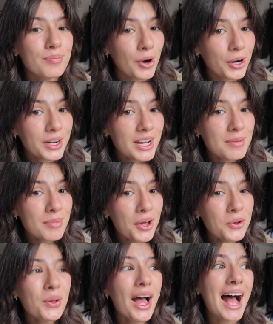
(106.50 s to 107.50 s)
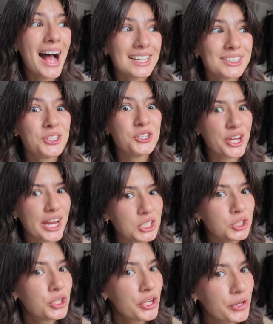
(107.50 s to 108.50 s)
marketing model has to
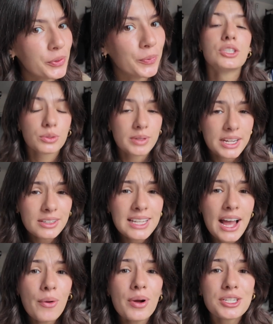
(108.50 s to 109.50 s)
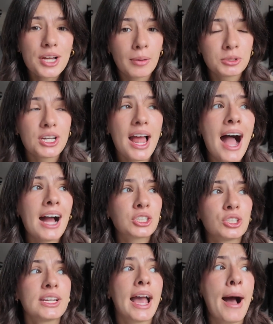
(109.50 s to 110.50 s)
change too. So here's how adoption
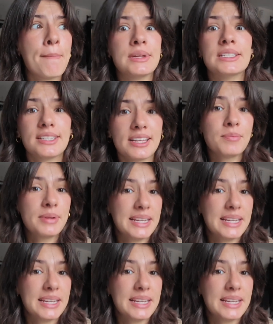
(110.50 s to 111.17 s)
actually happens in